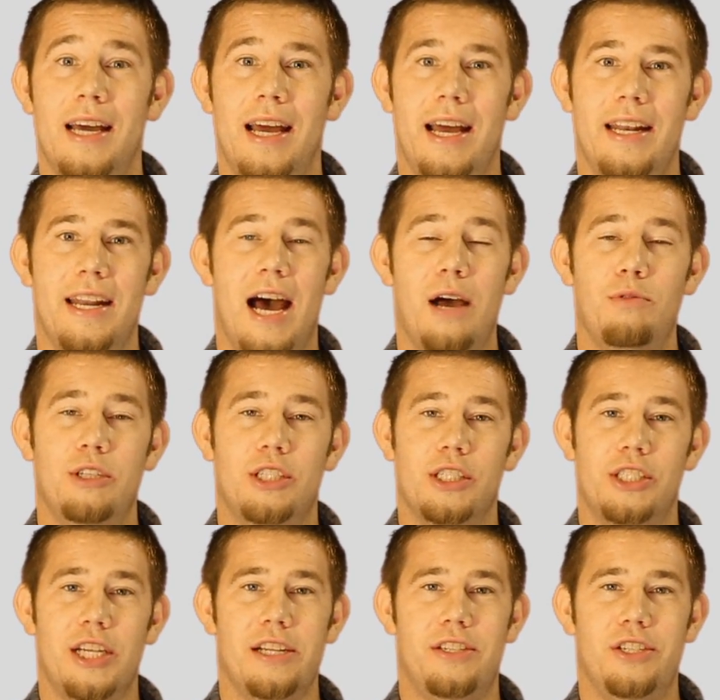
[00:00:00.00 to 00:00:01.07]
And I would
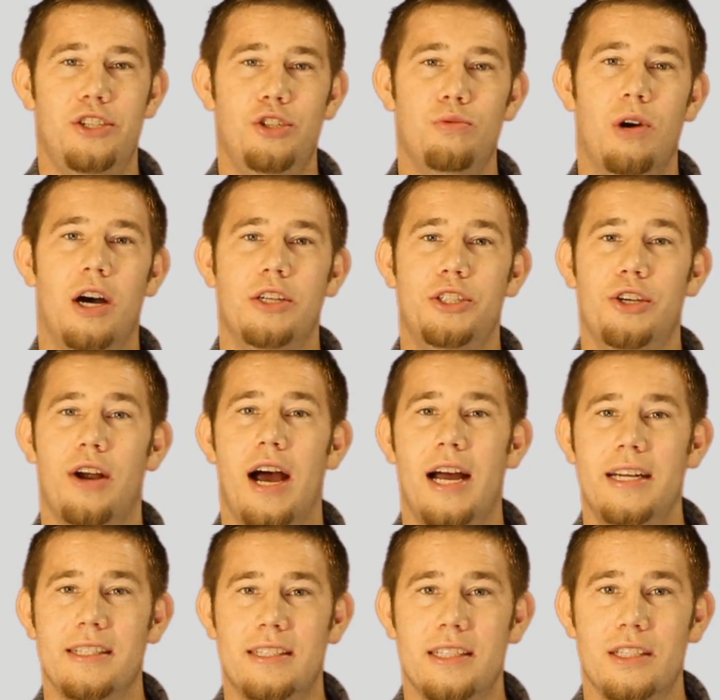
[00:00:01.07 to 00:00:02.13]
suggest that you watch Your
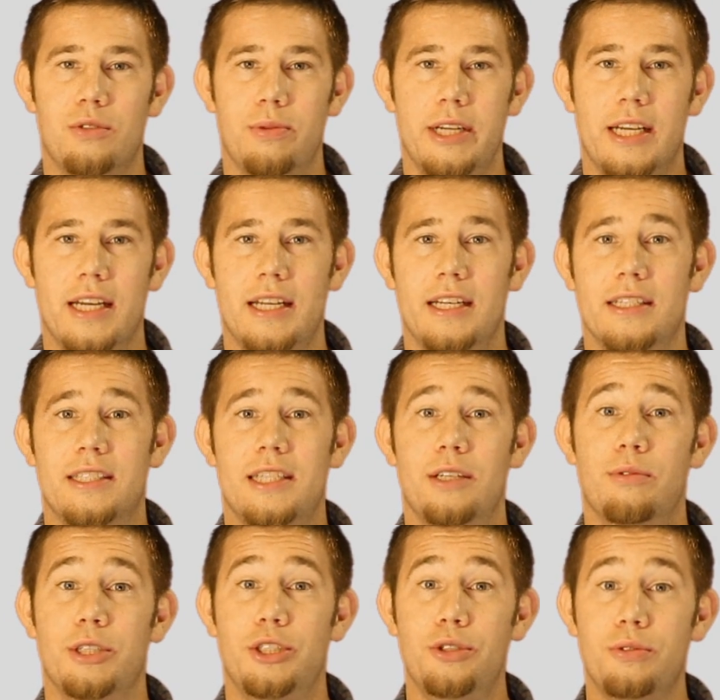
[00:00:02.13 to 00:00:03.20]
Highness this weekend and
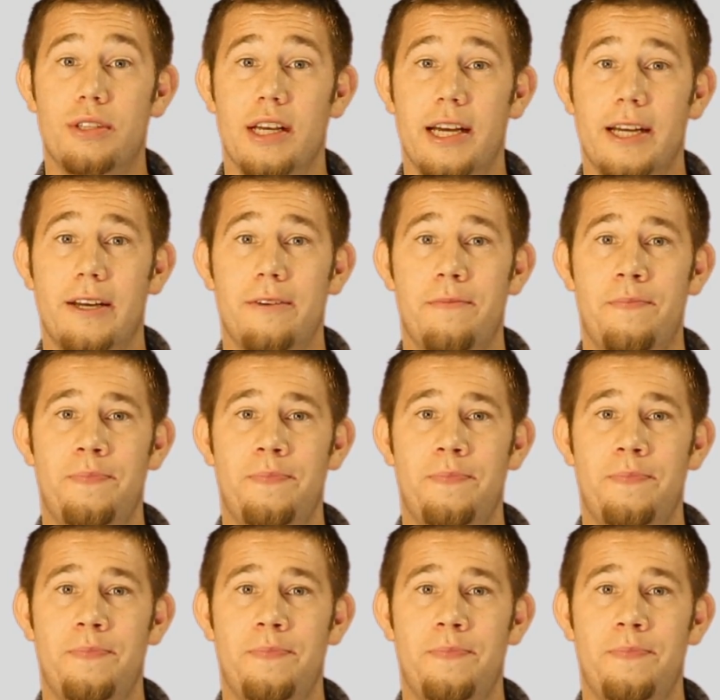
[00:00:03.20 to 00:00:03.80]
see what you think.